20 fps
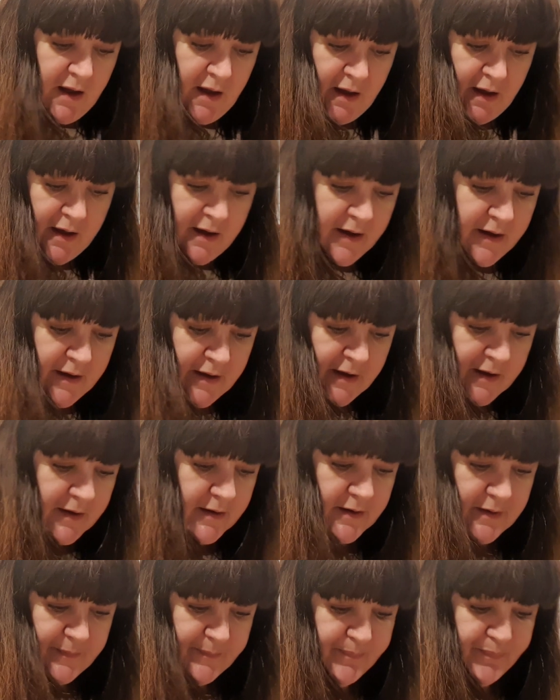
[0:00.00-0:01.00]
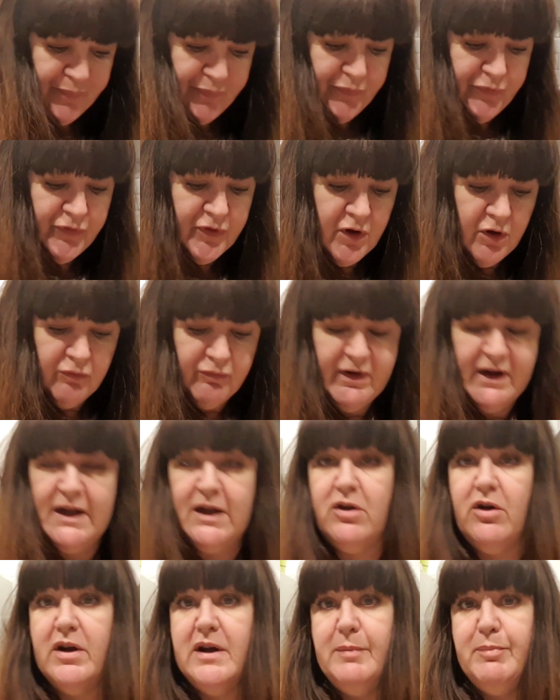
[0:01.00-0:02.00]
Not really
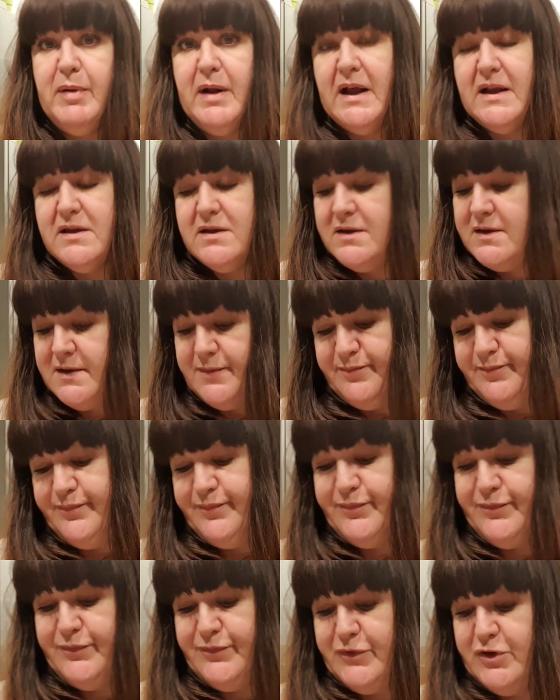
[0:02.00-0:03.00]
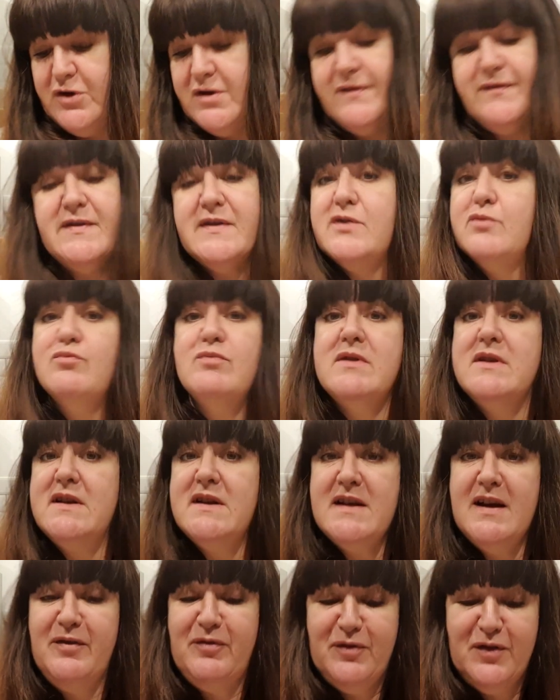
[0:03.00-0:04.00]
got any plans, just for something
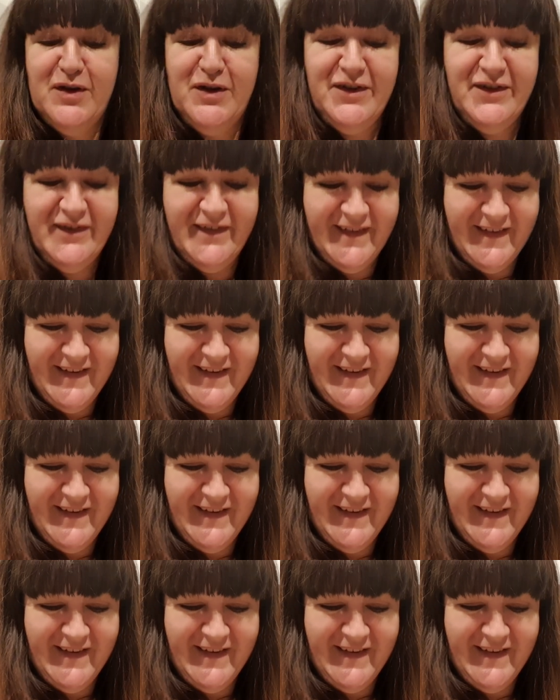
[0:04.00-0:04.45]
different.